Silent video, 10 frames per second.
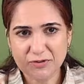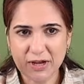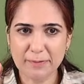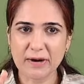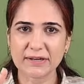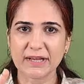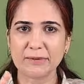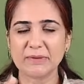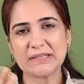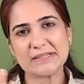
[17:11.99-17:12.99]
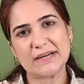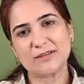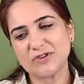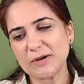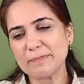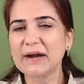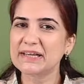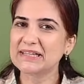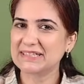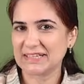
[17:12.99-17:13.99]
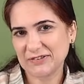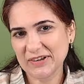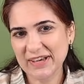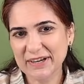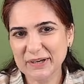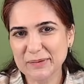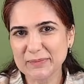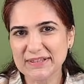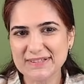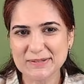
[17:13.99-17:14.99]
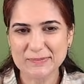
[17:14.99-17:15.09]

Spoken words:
Tripartite means there are three parties, there are three agreements.